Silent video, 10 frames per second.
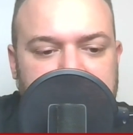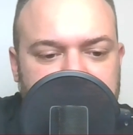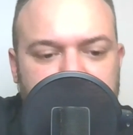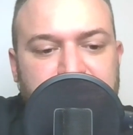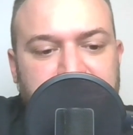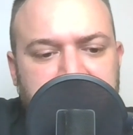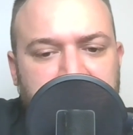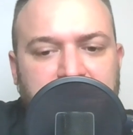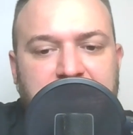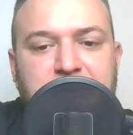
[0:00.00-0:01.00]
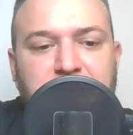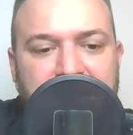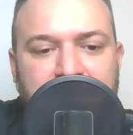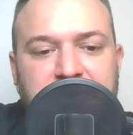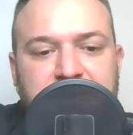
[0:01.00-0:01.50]
Jorginho and
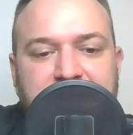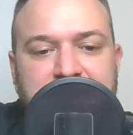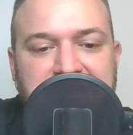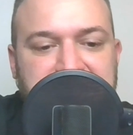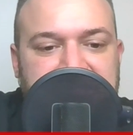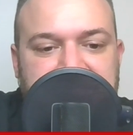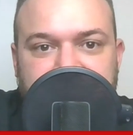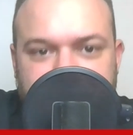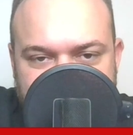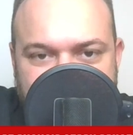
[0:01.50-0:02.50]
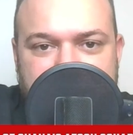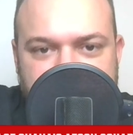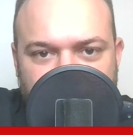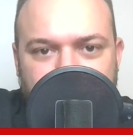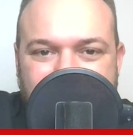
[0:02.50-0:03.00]
Mohamed Elneny. That is
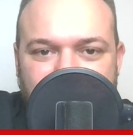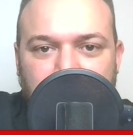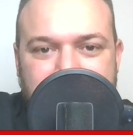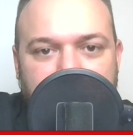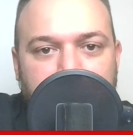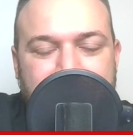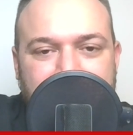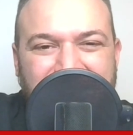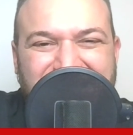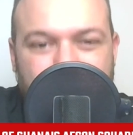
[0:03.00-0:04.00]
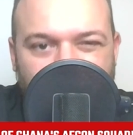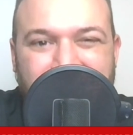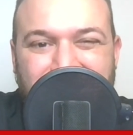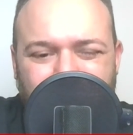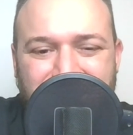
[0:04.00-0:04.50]
your midfield depth in
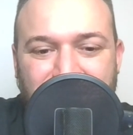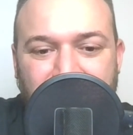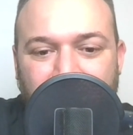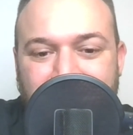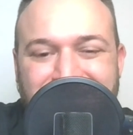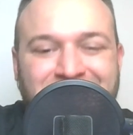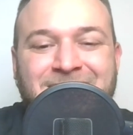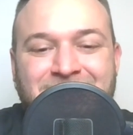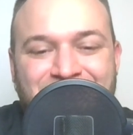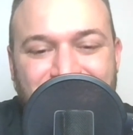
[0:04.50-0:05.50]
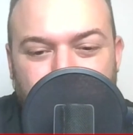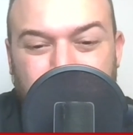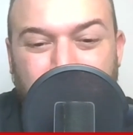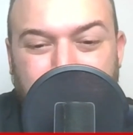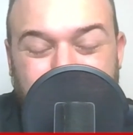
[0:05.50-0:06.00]
2024, when you
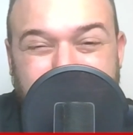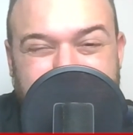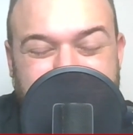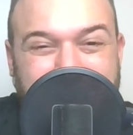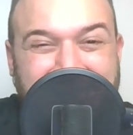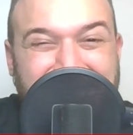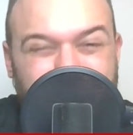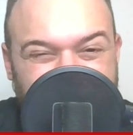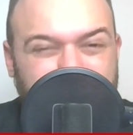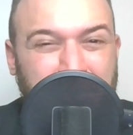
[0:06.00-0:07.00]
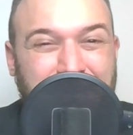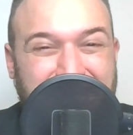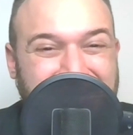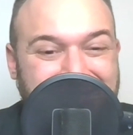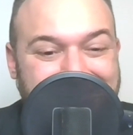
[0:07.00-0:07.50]
are playing in 3
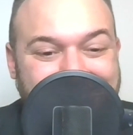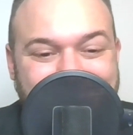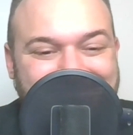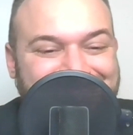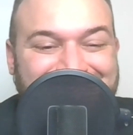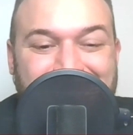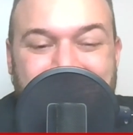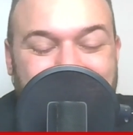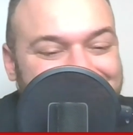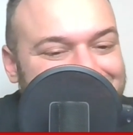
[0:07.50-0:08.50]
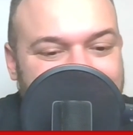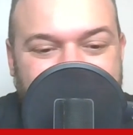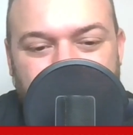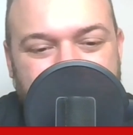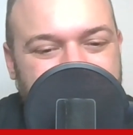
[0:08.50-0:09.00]
competitions. So,
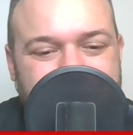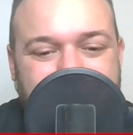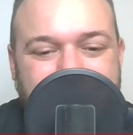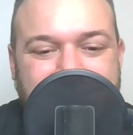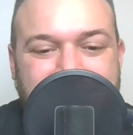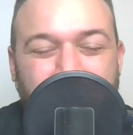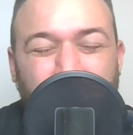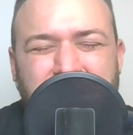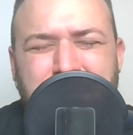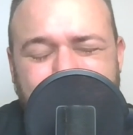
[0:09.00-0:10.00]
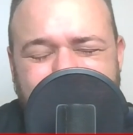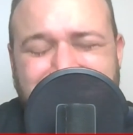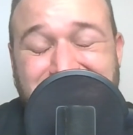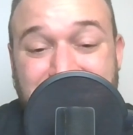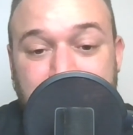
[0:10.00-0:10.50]
however you take it, we
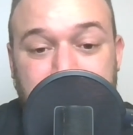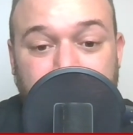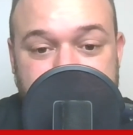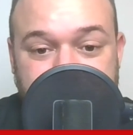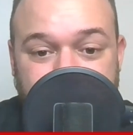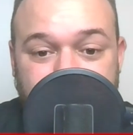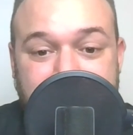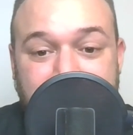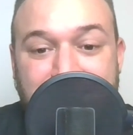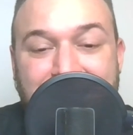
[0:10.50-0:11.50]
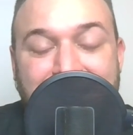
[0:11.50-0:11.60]
must keep Thomas Partey